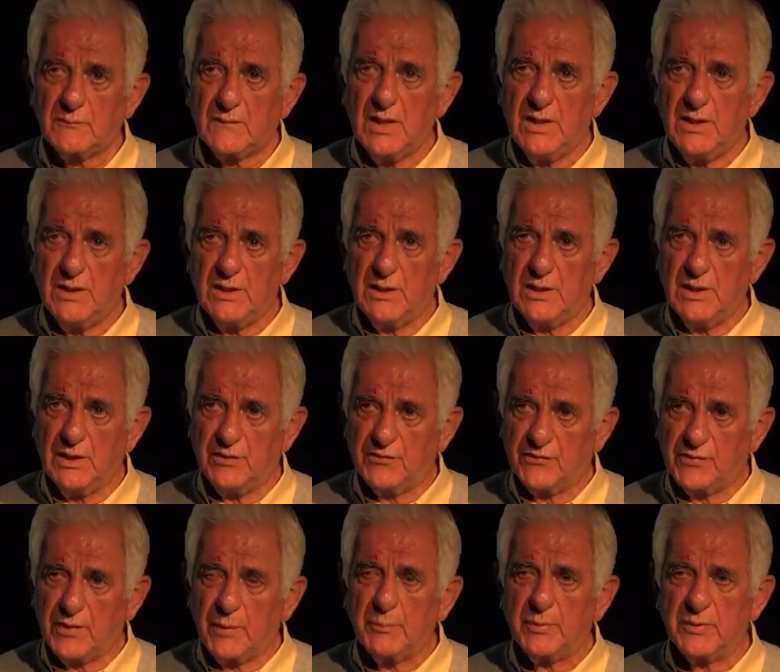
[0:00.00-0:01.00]
a
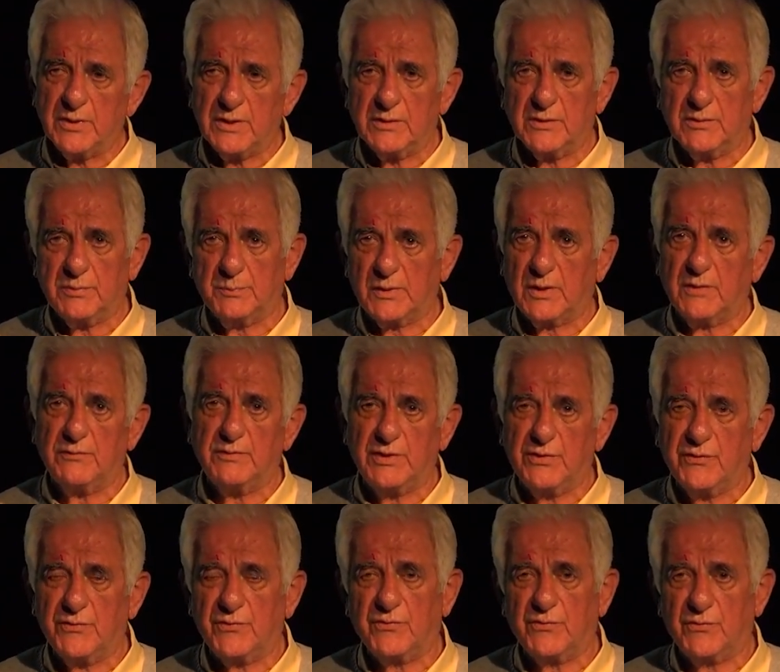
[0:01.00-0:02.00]
separate
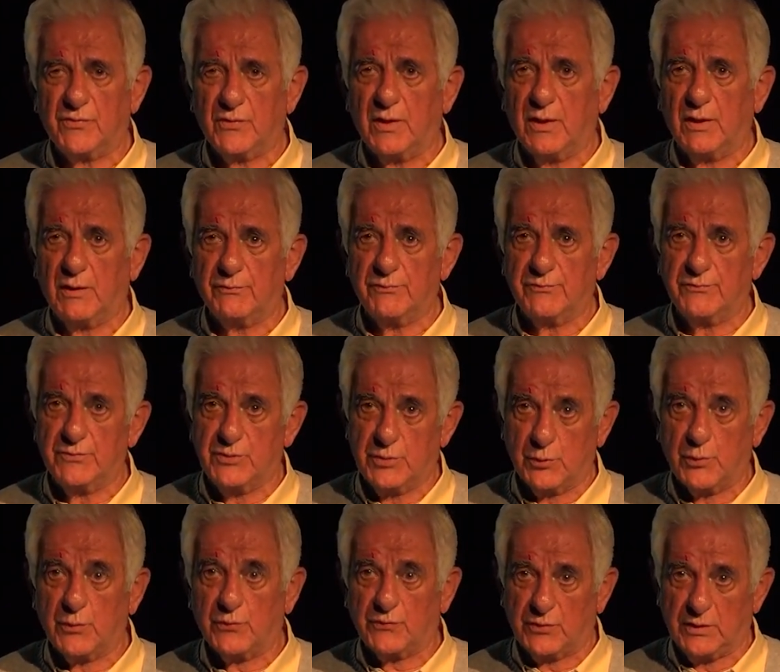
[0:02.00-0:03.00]
province of
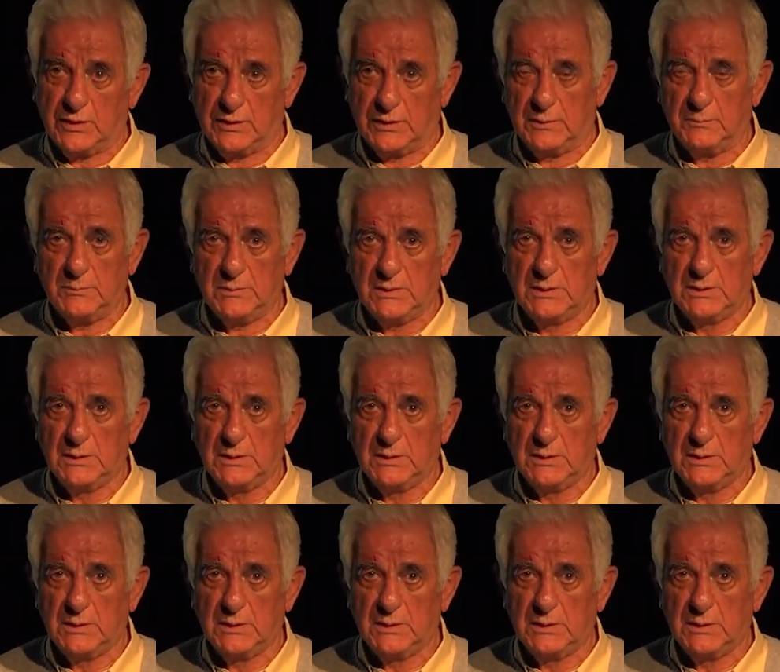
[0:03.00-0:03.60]
Jerusalem